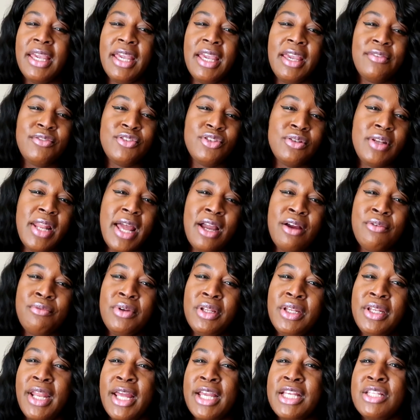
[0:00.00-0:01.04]
it gives you like a
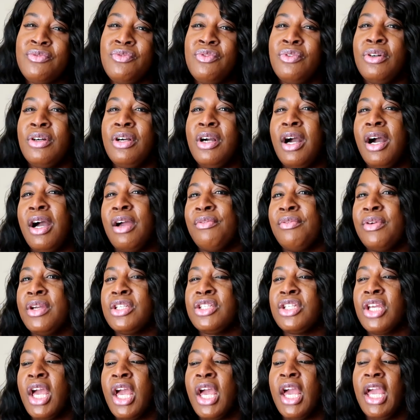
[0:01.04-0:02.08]
really nice full
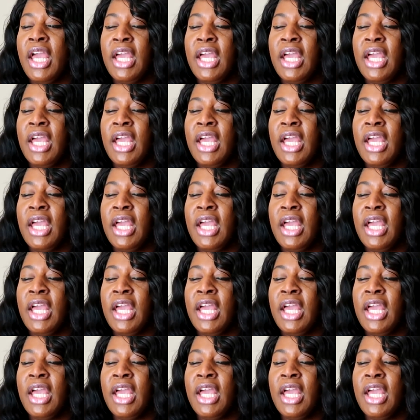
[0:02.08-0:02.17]
coverage